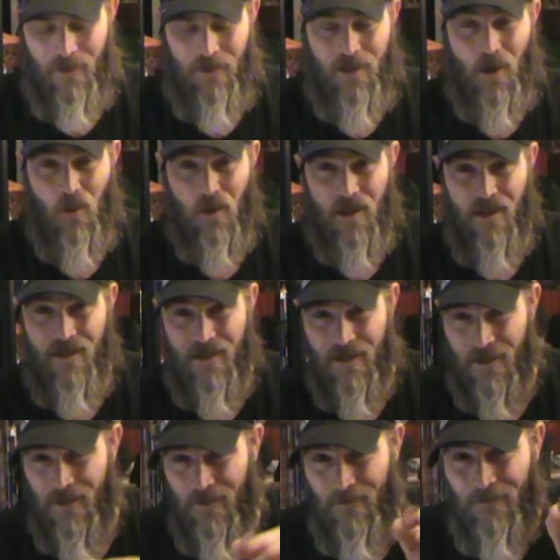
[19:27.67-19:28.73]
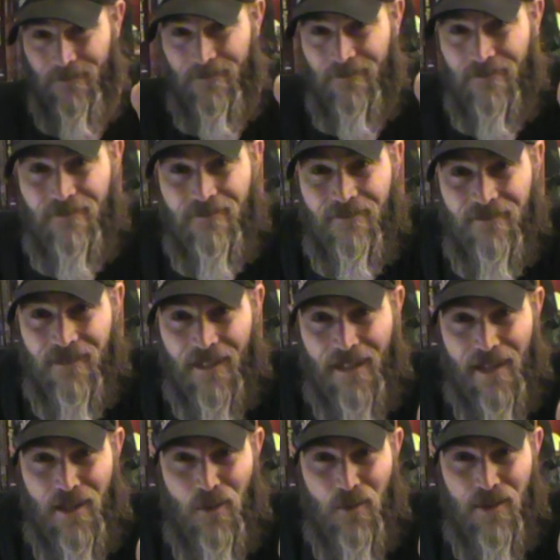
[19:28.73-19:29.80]
tokens that
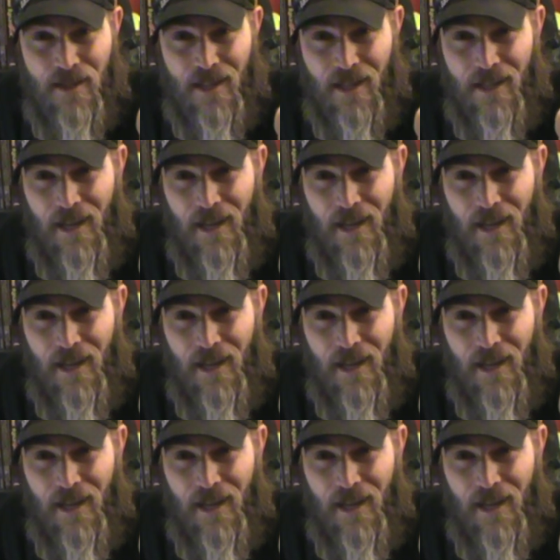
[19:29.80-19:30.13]
they use in the